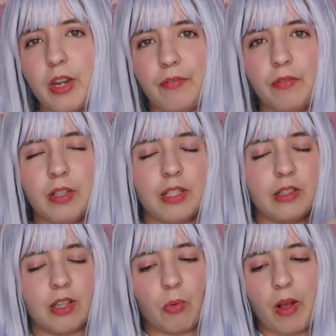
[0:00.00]
if
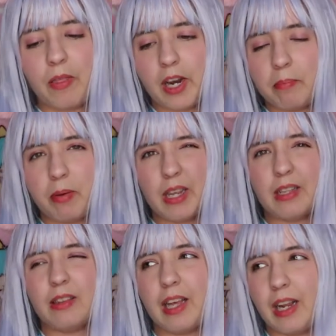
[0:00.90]
the one that I
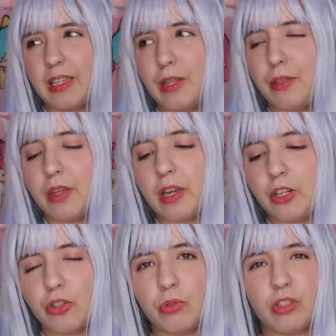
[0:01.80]
picked, that I think
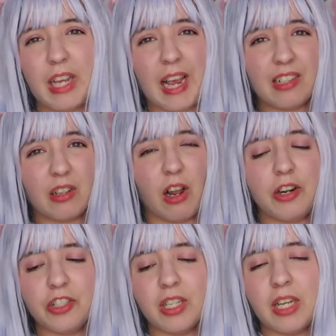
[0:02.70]
I choose X
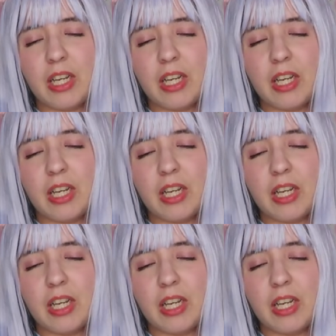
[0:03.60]
large,